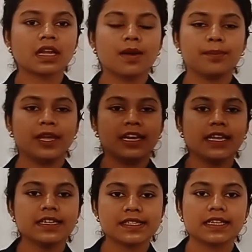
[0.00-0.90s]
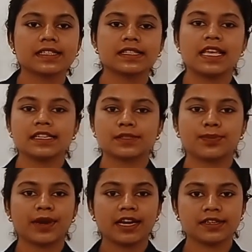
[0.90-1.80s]
many insects, they
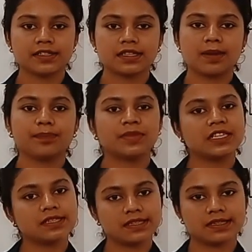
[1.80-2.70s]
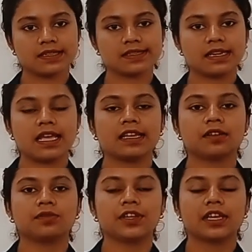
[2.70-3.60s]
spread some diseases, like
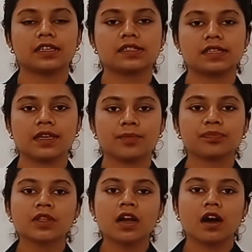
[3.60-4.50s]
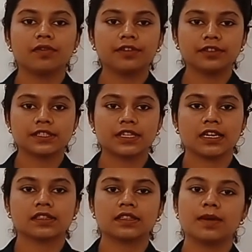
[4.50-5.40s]
we can say, we will
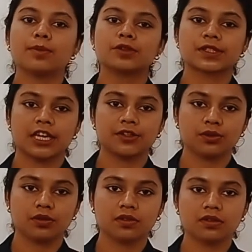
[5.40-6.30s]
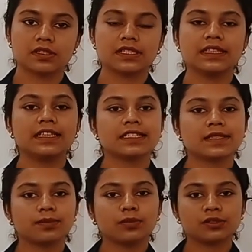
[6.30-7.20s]
take the mosquito. See, this
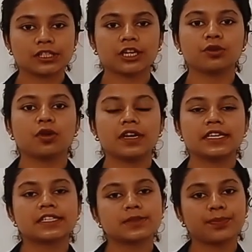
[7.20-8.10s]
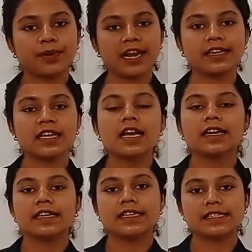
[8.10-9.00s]
mosquito, it spread
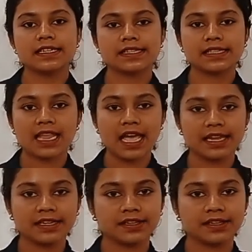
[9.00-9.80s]
disease like